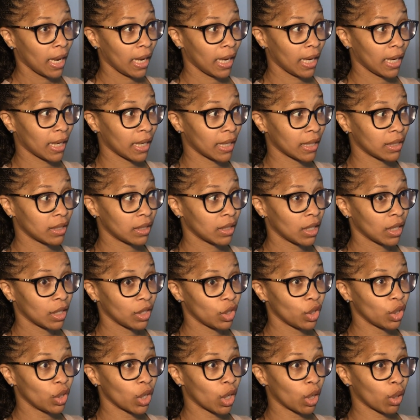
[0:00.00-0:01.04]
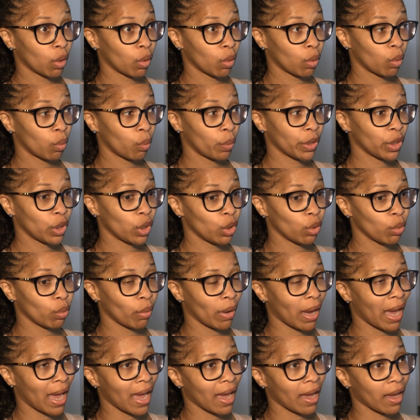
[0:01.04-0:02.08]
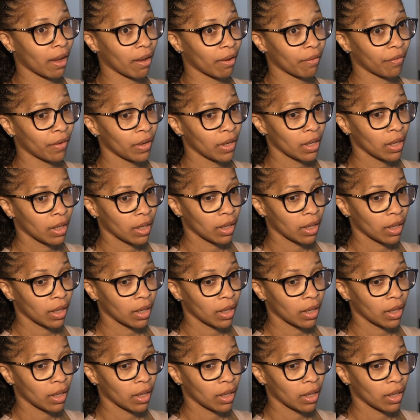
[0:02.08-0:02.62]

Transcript: And, you know, when you have